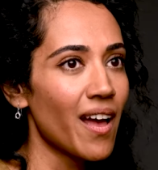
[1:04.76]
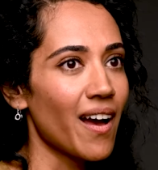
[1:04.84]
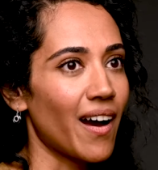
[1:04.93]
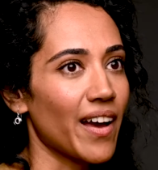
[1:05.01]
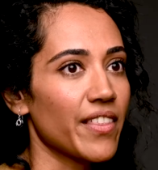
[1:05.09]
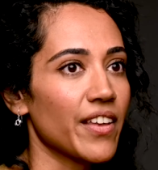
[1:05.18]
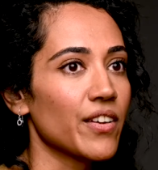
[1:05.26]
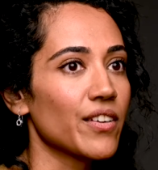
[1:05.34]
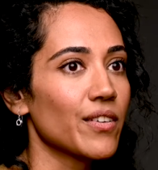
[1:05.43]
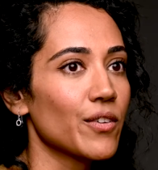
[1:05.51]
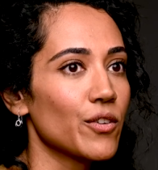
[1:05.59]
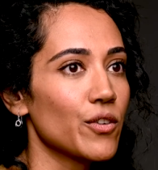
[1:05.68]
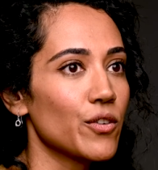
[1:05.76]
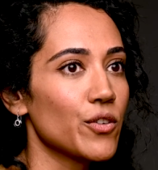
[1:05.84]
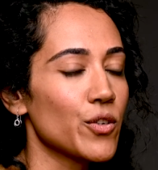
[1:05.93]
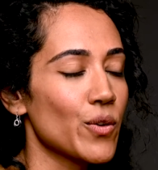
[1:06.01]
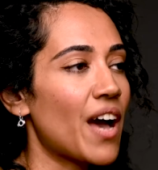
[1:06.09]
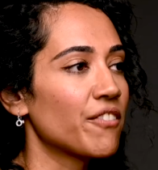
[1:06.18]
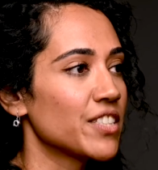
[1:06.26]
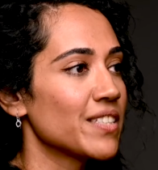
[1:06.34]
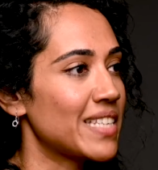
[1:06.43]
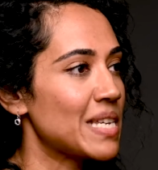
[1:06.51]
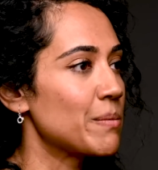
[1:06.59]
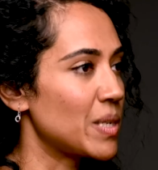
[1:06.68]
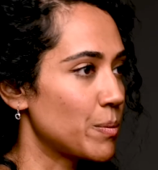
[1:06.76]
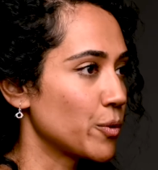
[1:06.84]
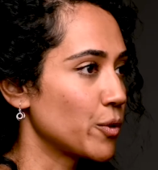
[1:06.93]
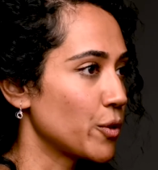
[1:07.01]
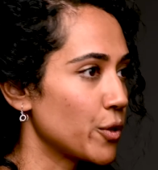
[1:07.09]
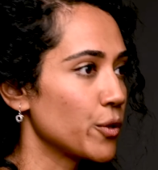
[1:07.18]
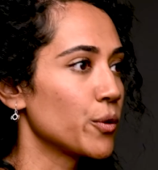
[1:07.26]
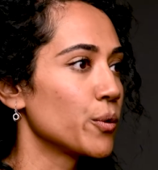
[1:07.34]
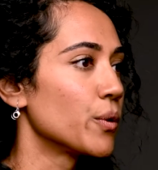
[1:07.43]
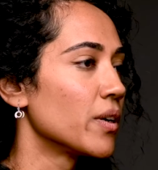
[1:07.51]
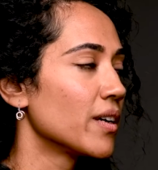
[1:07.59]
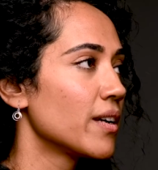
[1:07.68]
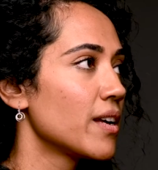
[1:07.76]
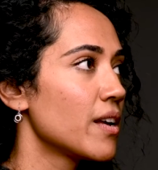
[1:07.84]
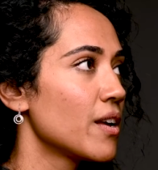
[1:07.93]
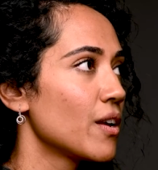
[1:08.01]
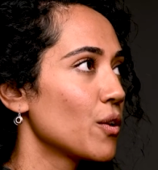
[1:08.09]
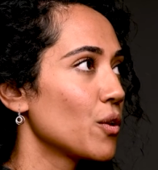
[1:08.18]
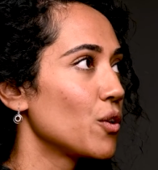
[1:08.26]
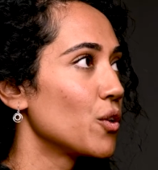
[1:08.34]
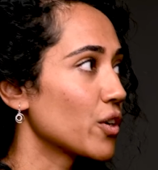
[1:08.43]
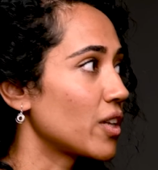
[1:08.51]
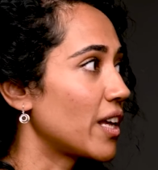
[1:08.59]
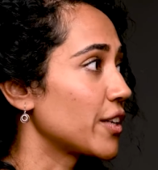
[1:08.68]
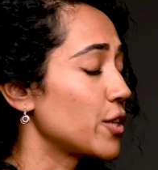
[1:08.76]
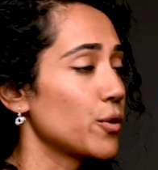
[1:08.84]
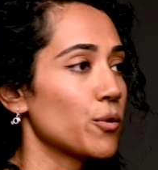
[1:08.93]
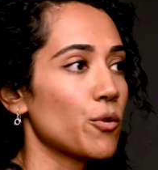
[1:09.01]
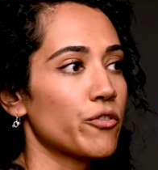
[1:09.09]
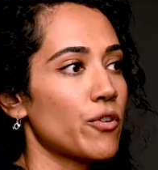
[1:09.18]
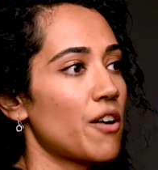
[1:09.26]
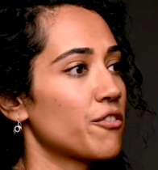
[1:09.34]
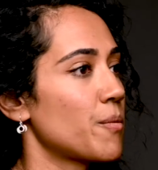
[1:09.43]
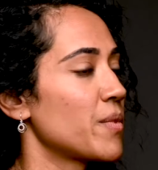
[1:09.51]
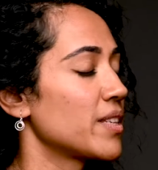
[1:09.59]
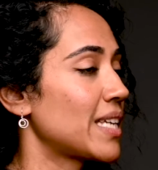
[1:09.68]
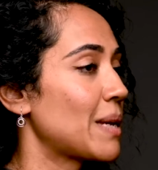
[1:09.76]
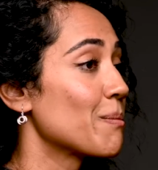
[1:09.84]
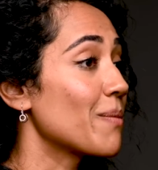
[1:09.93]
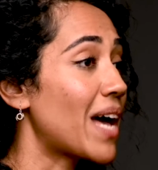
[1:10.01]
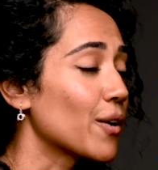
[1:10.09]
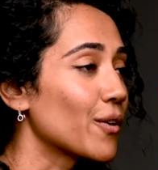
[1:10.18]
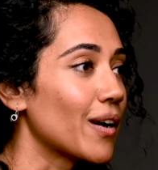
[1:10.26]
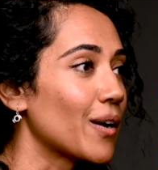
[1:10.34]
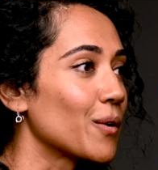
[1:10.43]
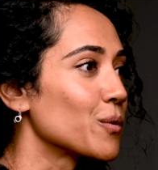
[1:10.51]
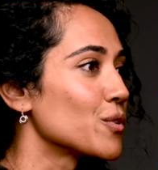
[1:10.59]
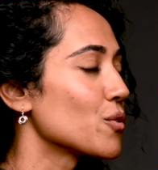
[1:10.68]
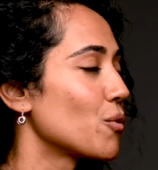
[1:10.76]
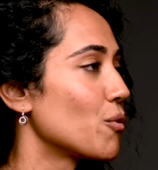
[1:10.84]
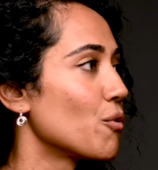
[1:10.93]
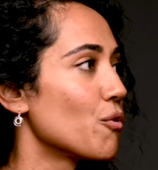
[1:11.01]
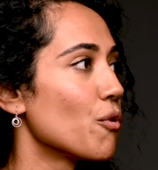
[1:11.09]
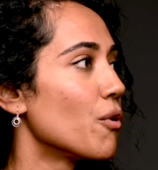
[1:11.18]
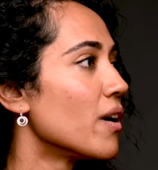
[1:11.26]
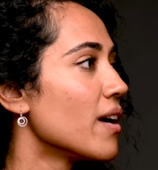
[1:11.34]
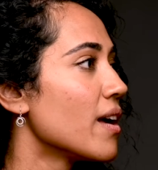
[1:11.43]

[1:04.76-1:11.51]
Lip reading: I think you have to see people who look like you or are from the same background or